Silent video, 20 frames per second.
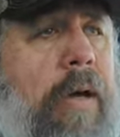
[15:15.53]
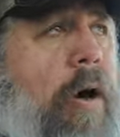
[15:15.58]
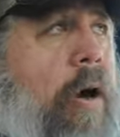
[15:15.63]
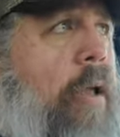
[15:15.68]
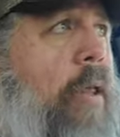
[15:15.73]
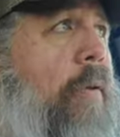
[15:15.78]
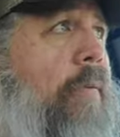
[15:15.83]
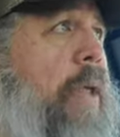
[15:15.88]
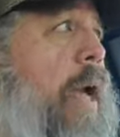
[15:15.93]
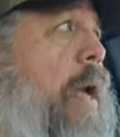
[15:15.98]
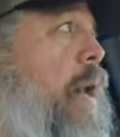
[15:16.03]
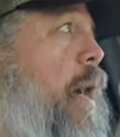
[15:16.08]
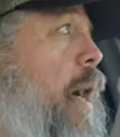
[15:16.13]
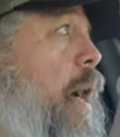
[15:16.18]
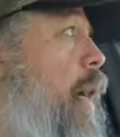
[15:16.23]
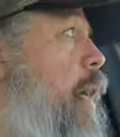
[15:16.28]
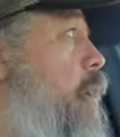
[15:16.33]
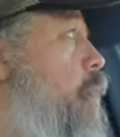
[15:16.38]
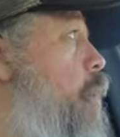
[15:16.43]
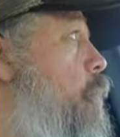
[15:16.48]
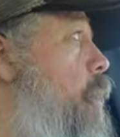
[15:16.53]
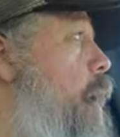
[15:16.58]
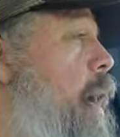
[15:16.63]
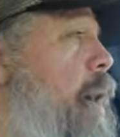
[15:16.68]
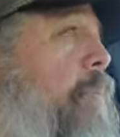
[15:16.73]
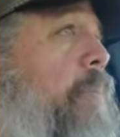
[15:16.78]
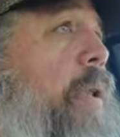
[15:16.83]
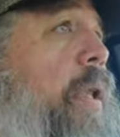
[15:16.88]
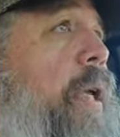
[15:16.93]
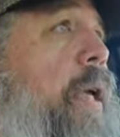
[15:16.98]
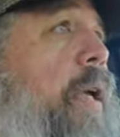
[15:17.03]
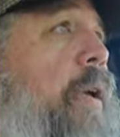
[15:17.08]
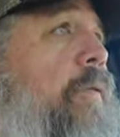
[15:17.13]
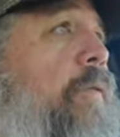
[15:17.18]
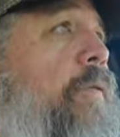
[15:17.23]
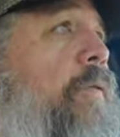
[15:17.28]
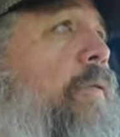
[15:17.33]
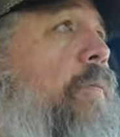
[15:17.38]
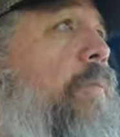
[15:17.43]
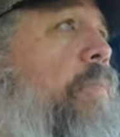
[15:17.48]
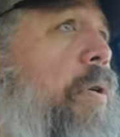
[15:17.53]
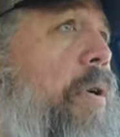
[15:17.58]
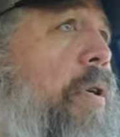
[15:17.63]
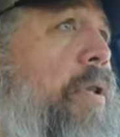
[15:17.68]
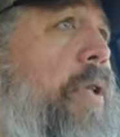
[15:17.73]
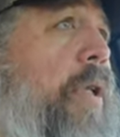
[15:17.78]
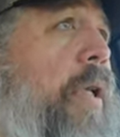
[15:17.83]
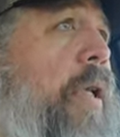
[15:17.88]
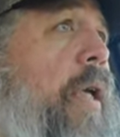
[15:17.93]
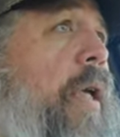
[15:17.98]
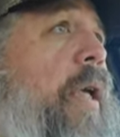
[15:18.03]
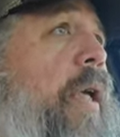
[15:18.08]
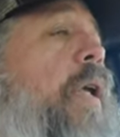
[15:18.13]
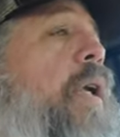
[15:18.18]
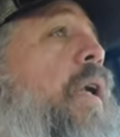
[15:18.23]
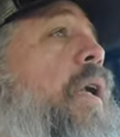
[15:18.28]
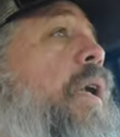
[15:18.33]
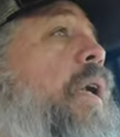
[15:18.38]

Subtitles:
All of that, I know what I believe personally,